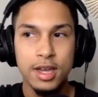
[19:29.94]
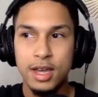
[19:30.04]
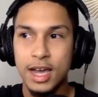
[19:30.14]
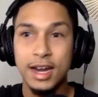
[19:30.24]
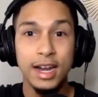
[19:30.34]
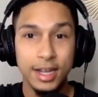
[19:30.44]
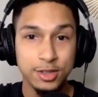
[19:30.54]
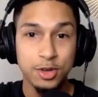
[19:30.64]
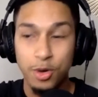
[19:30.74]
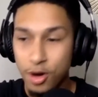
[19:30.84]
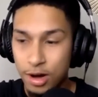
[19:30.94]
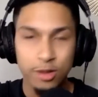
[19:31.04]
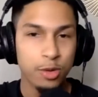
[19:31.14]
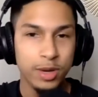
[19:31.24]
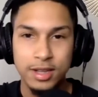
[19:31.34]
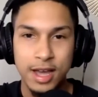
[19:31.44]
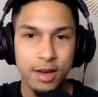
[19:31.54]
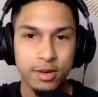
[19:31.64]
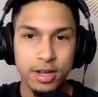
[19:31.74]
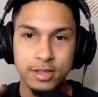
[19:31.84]
And I like to go all the way
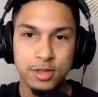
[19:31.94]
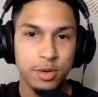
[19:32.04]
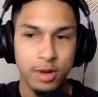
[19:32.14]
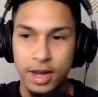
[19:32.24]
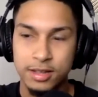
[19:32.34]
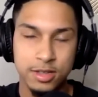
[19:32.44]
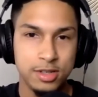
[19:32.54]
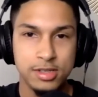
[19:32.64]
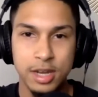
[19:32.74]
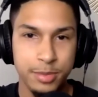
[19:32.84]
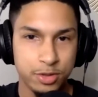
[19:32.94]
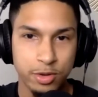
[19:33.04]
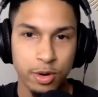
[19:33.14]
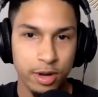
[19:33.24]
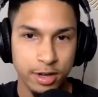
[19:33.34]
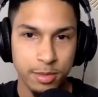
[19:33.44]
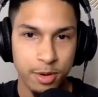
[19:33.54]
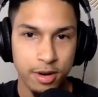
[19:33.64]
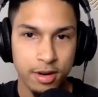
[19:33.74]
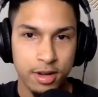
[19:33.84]
down until it doesn't let me scroll
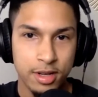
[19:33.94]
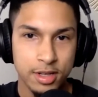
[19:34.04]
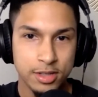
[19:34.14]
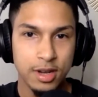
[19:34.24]
anymore. So